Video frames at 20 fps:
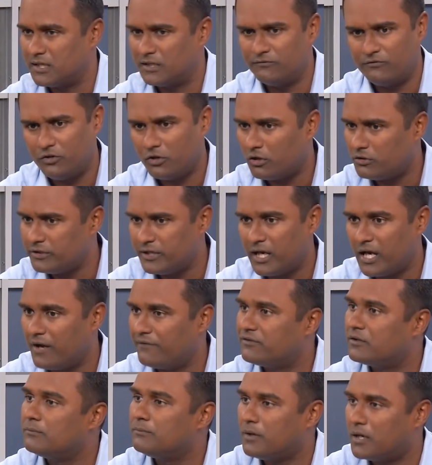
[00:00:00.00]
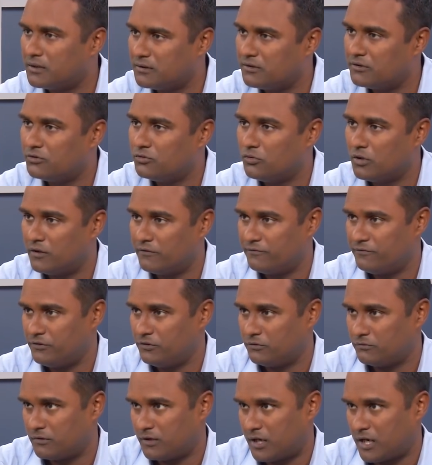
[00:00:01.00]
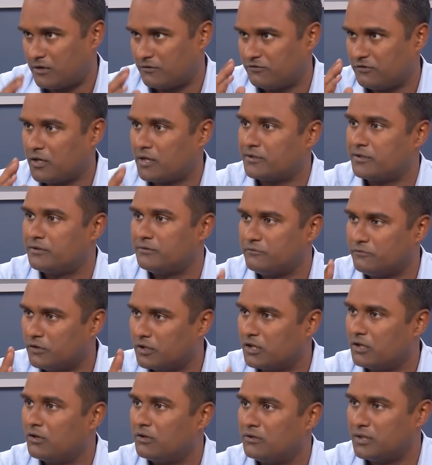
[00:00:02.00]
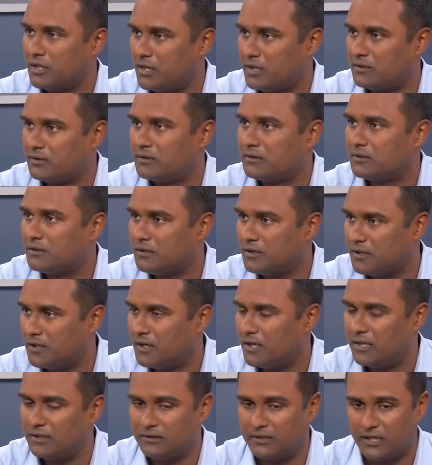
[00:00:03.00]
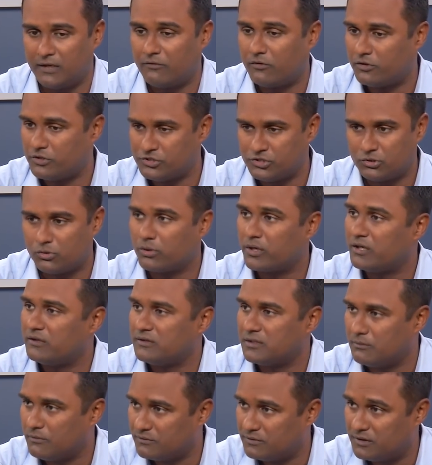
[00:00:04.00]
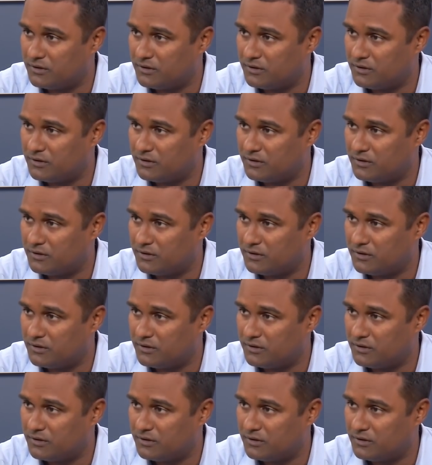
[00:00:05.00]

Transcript: And we already have some partners who have kind of started working that, and they have already showcased some of